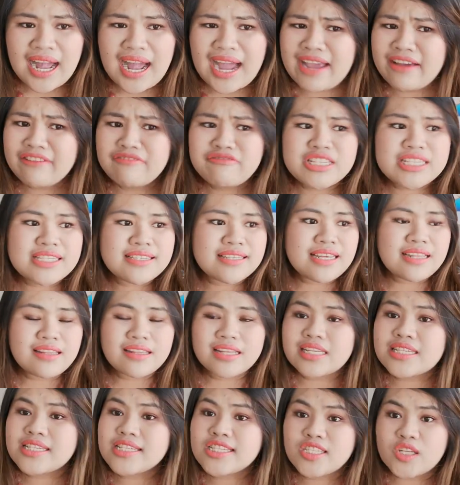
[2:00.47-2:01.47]
I have seen
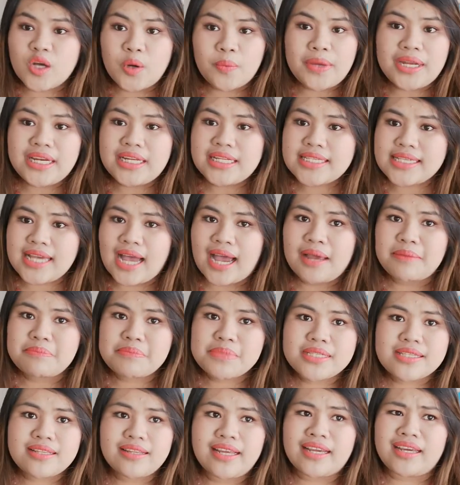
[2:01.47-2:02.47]
this so many
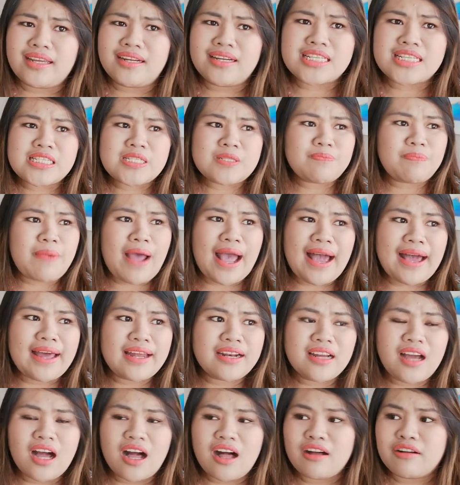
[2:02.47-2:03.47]
times, like
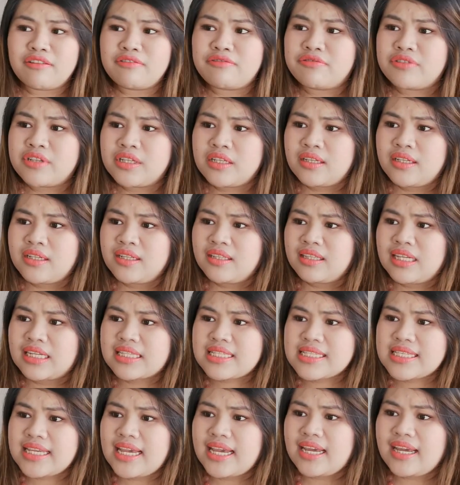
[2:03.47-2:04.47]
span of,
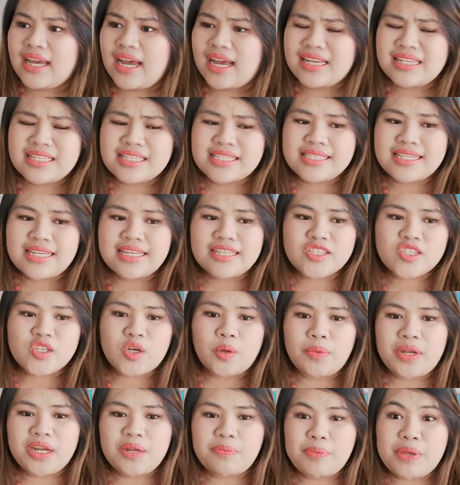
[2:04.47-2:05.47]
let's say I see
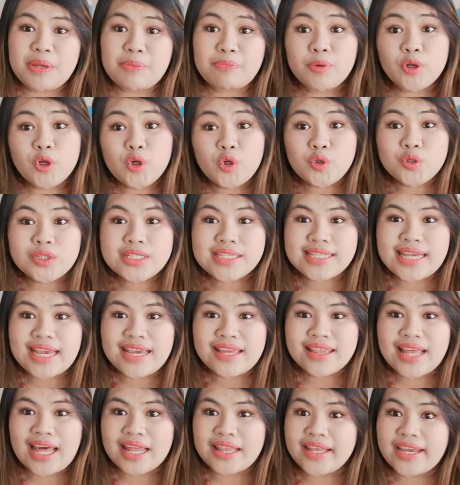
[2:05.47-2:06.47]
so many people who
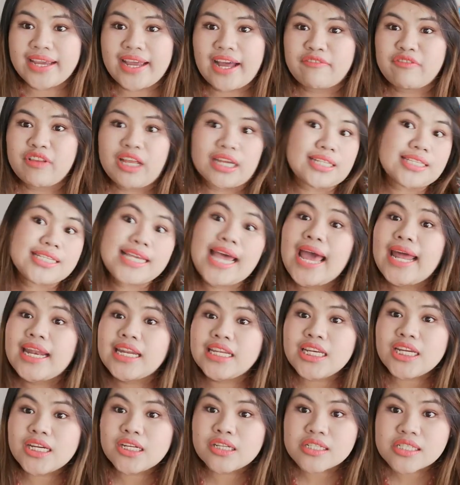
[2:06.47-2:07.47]
say that they have like 10
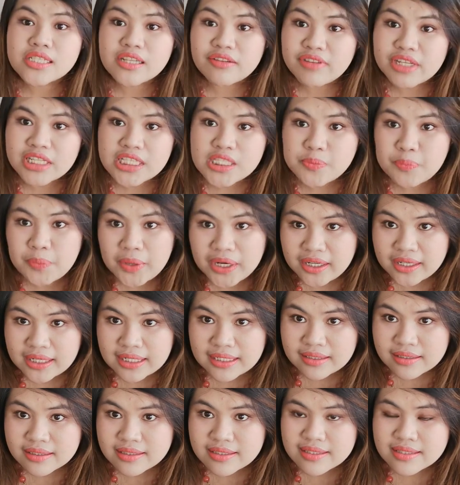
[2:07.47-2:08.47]
years of
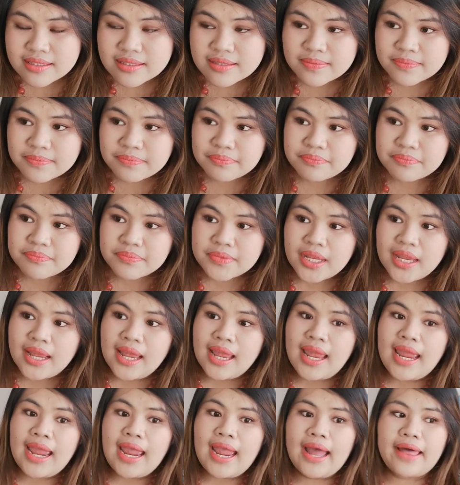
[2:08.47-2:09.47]
experience,
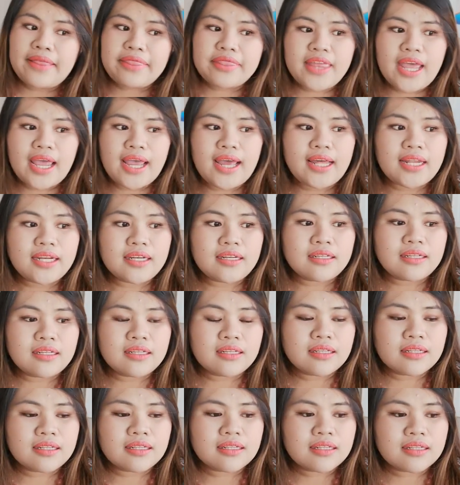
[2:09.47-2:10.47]
and
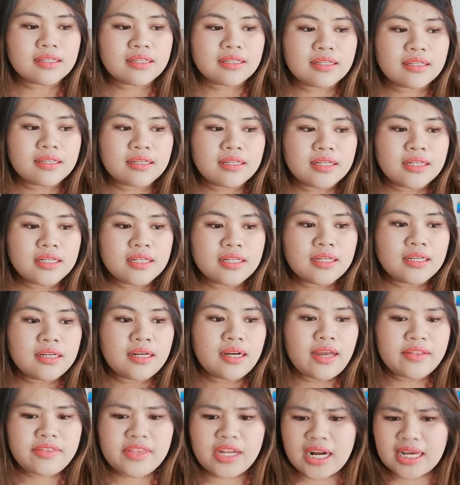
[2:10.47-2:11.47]
then
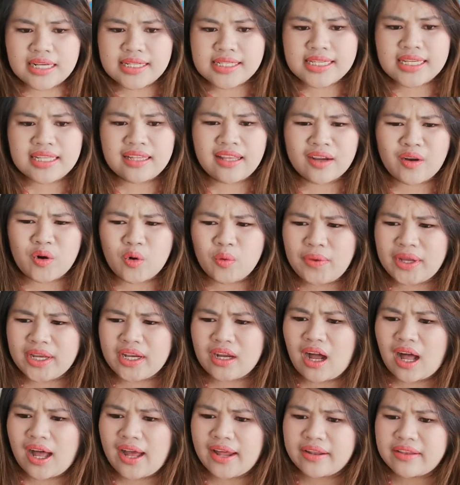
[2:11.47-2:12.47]
I see like, oh my
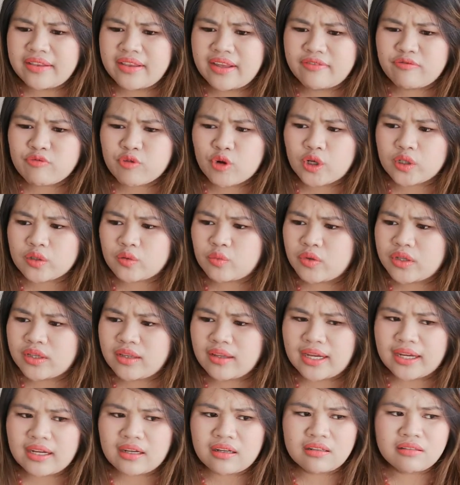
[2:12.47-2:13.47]
God, they've worked with
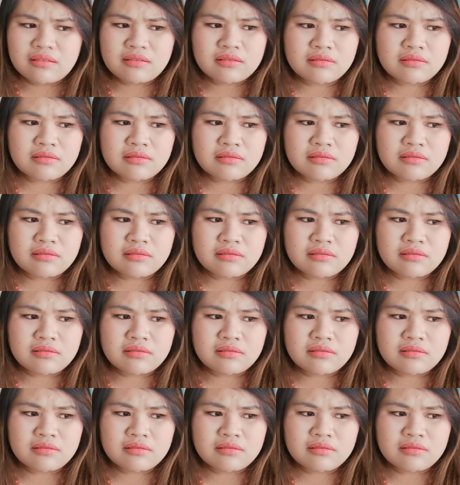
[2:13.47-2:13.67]
like,